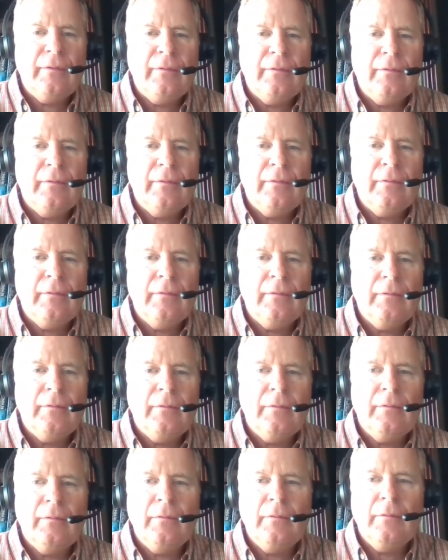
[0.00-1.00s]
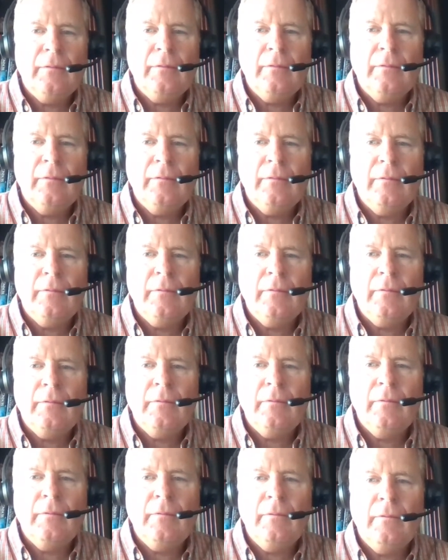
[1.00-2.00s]

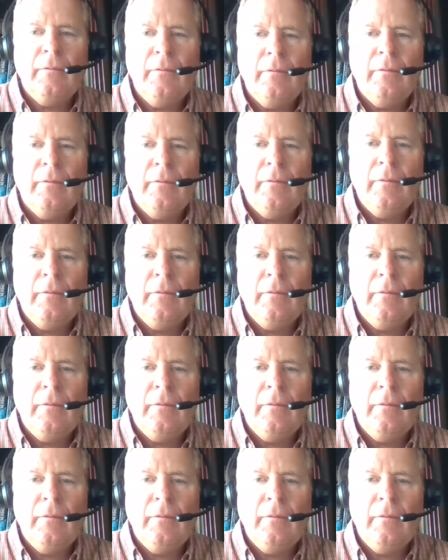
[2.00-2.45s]
Nothing is said.